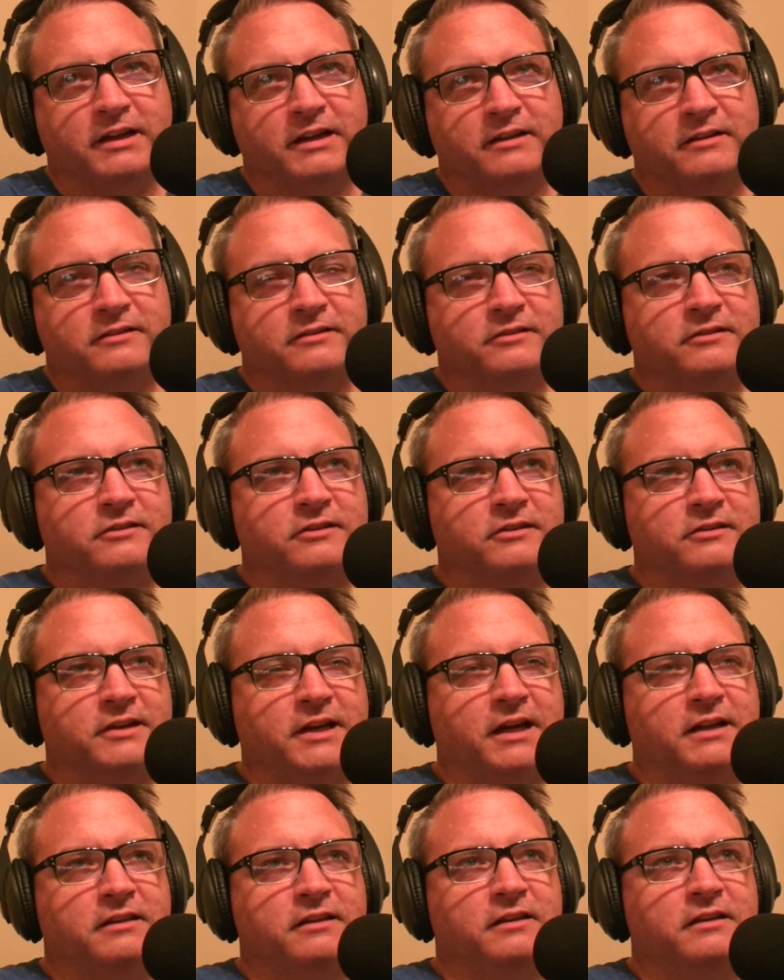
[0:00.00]
end, she's
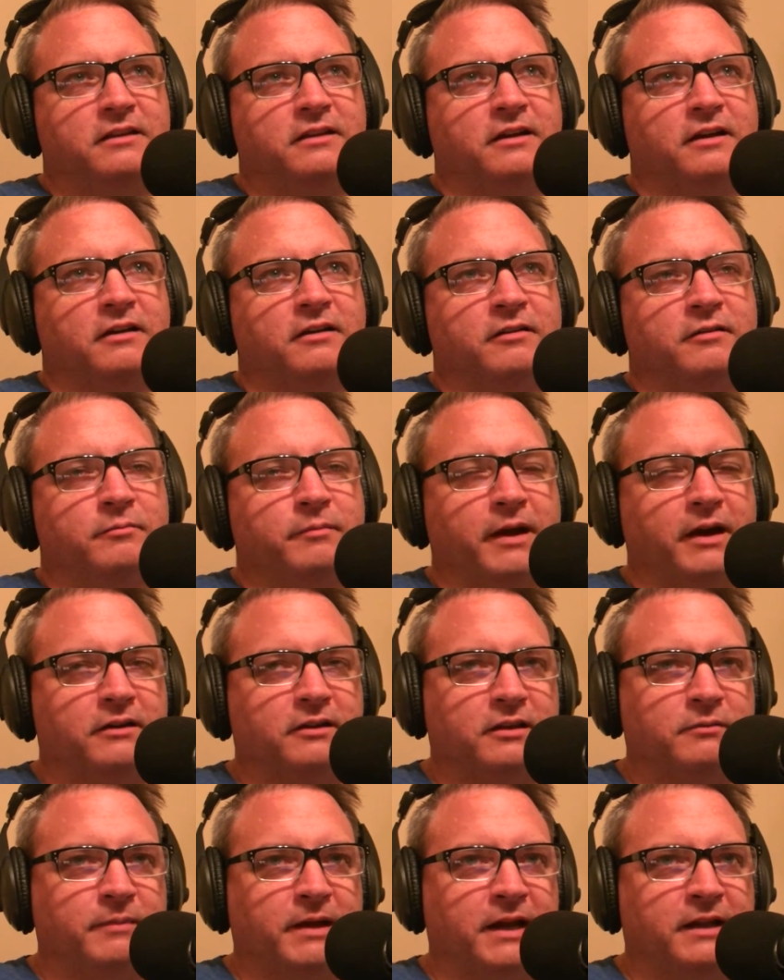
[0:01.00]
got the
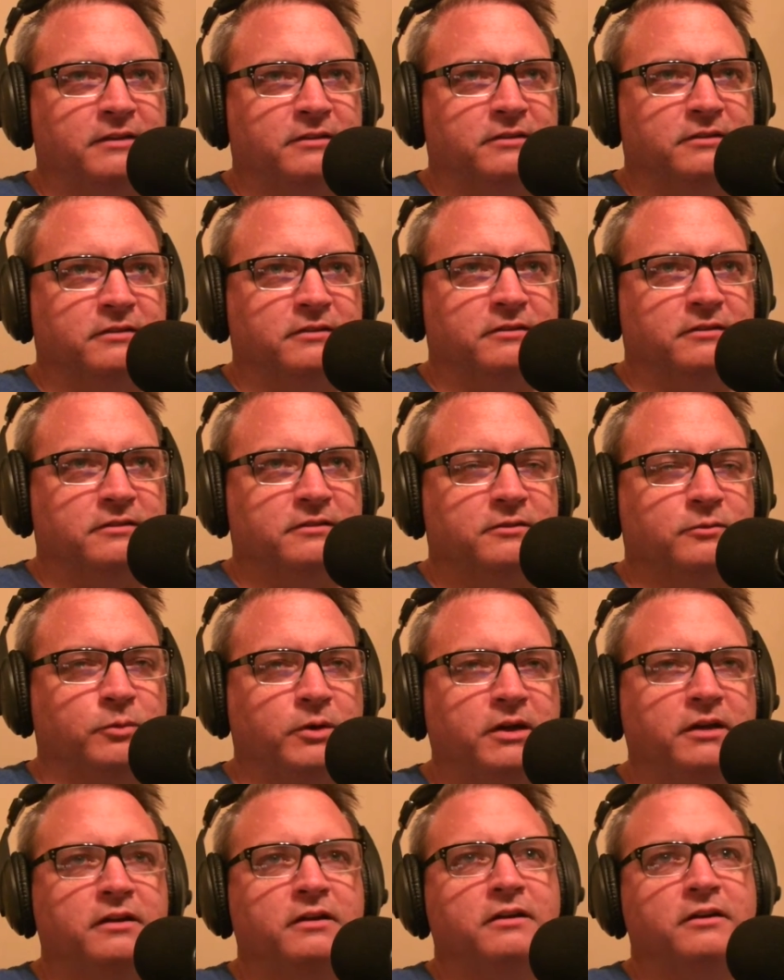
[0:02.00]
Marilyn Manson,
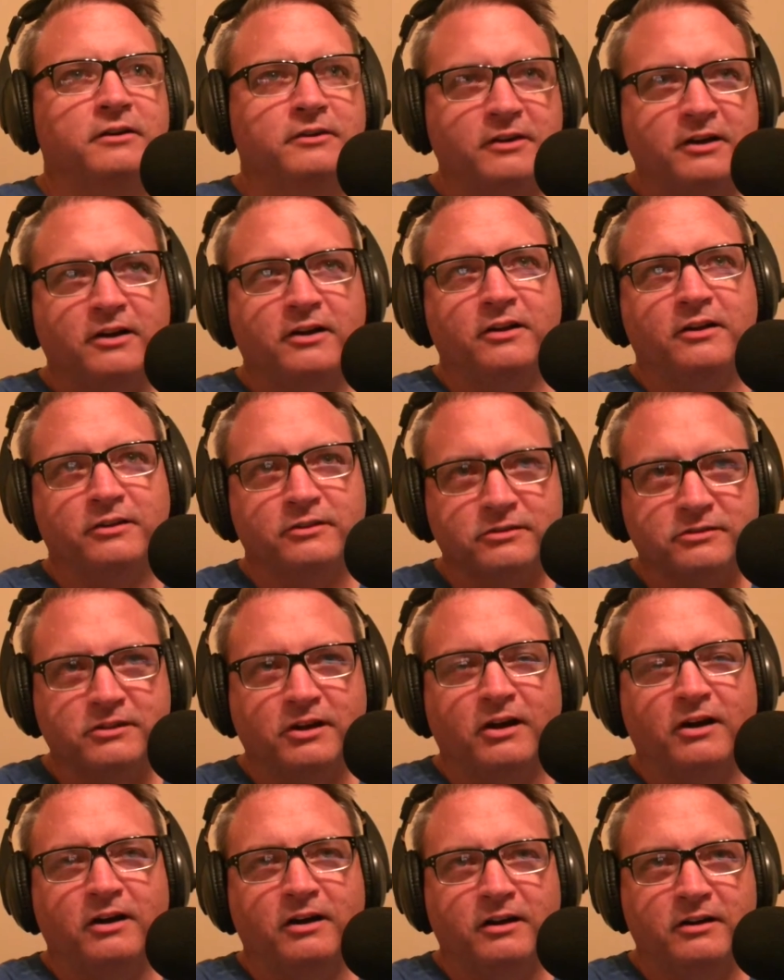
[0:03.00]
"We're all
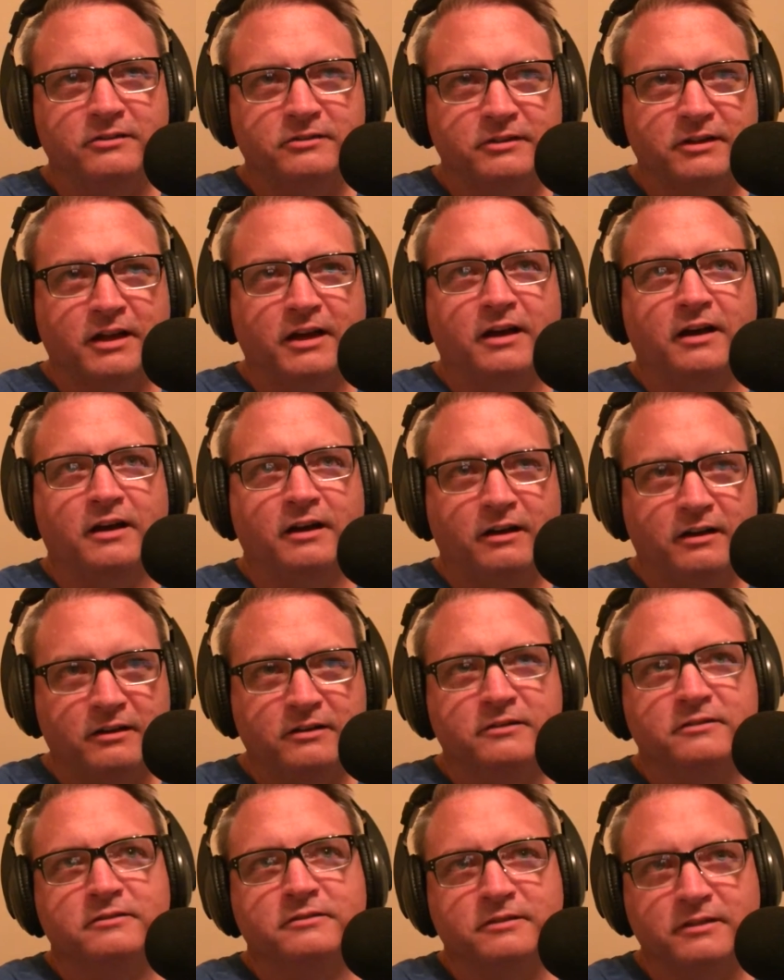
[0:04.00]
stars
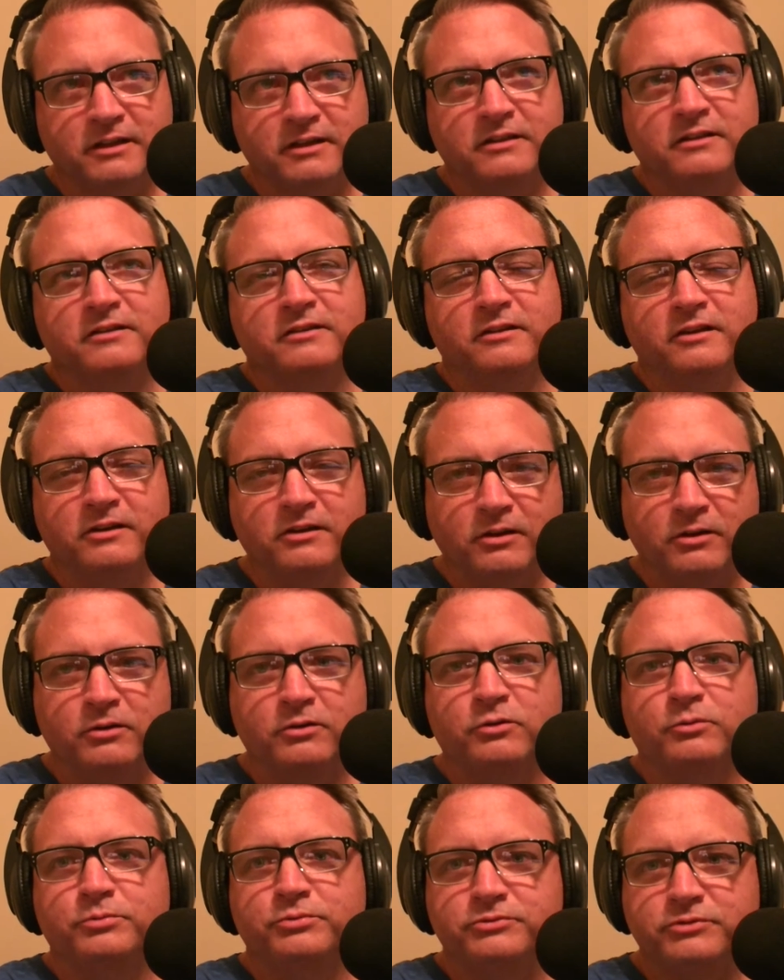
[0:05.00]
now in the
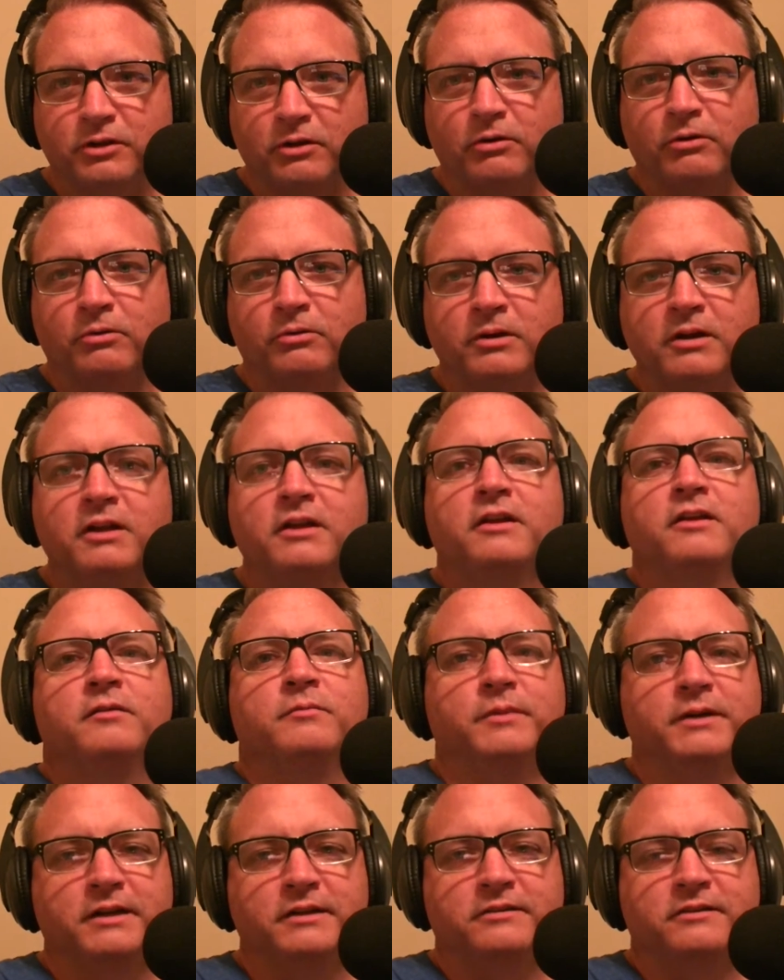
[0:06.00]
Dope Show,"
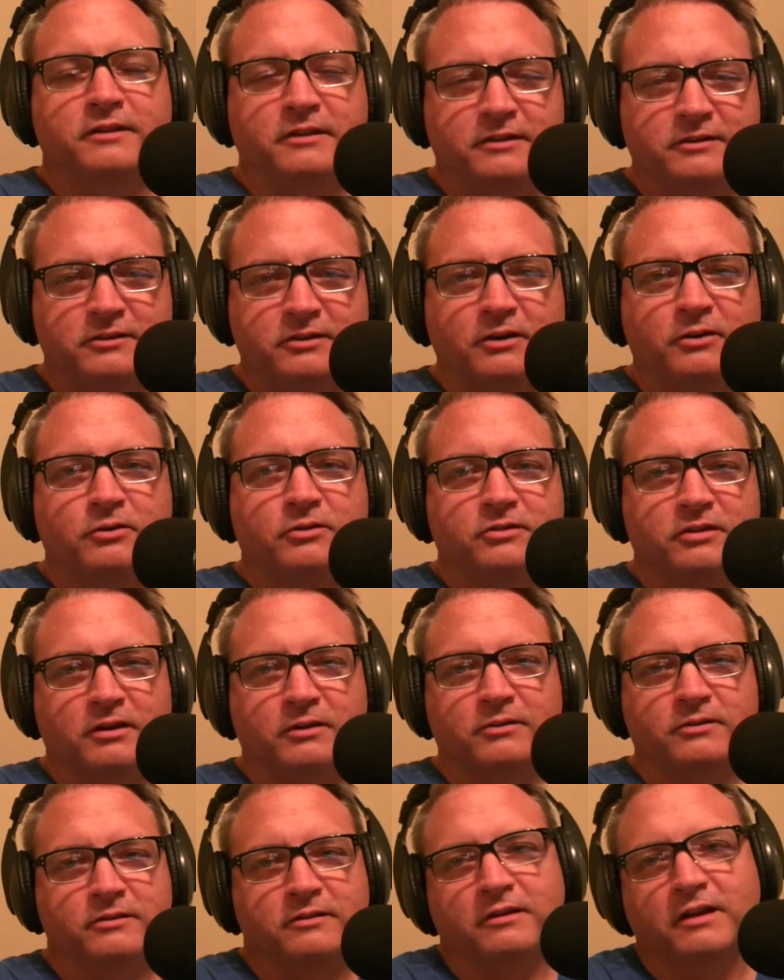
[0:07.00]
but it's the Joke Show
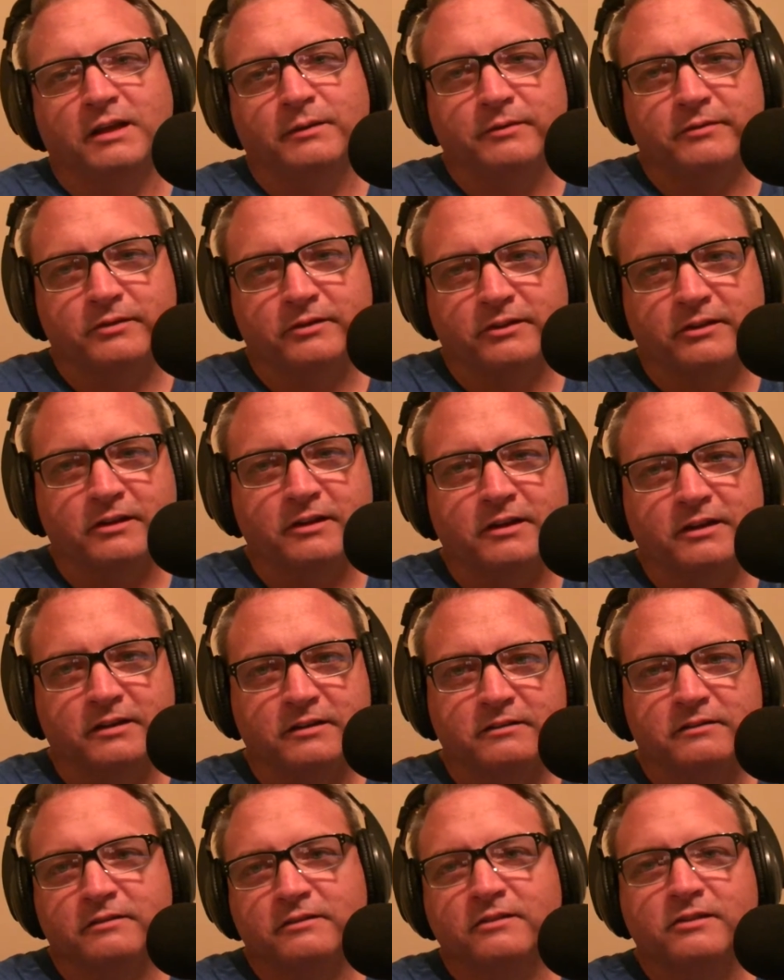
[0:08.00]
is the name of her thing,
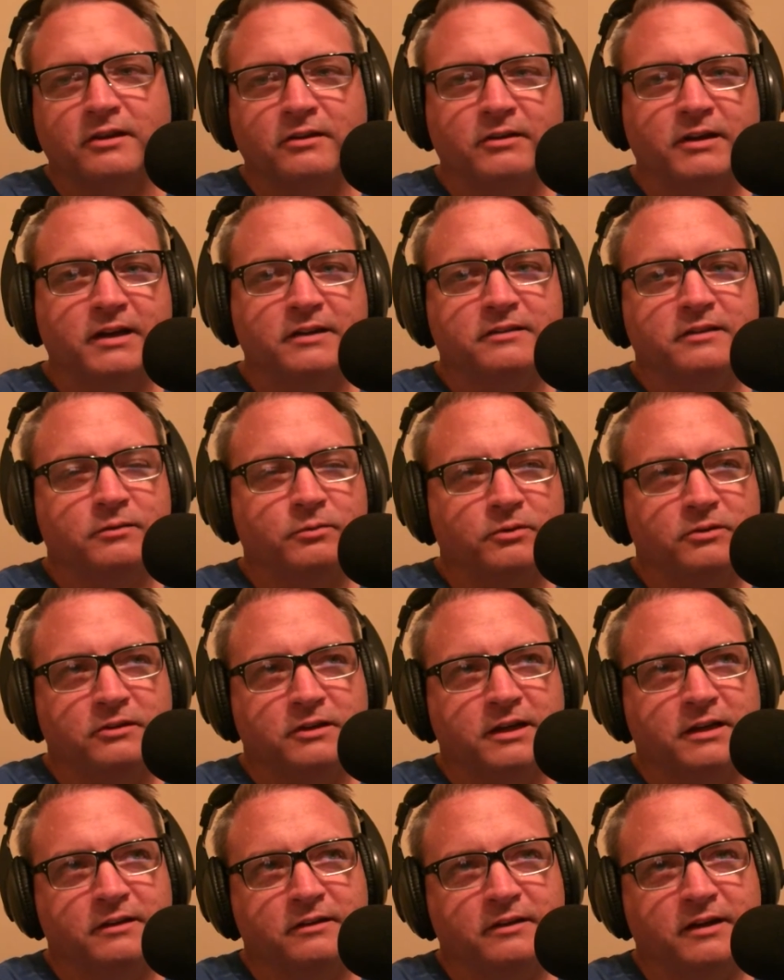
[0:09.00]
and so I guess that's where she
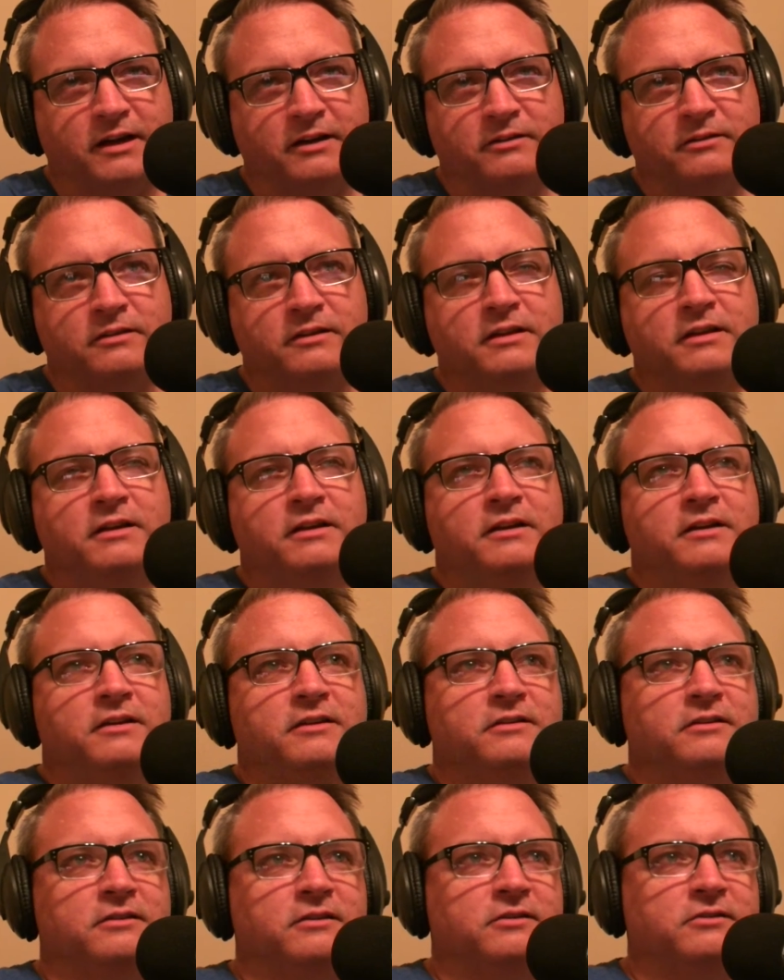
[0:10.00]
got the title.
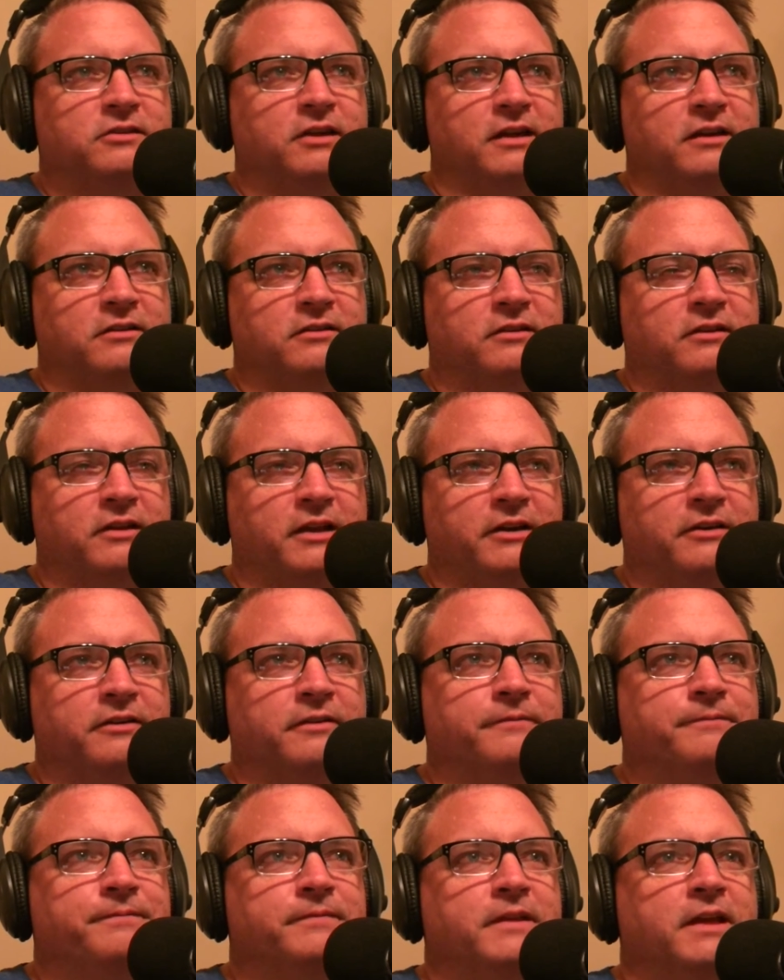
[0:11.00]
She just changed the letter.
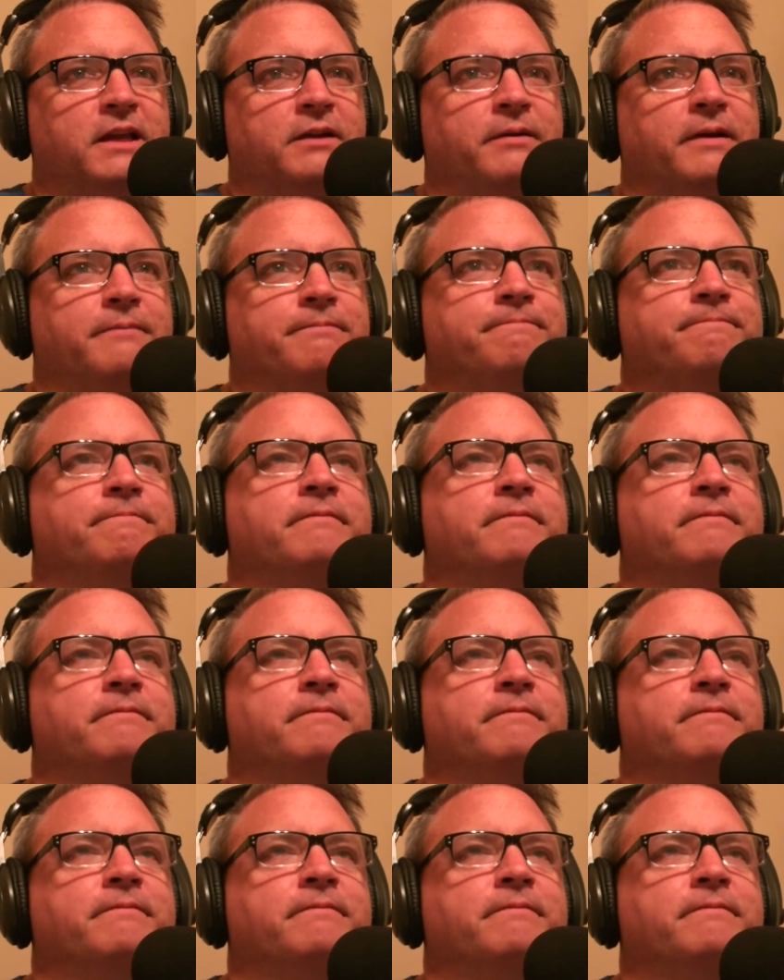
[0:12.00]
Anyway,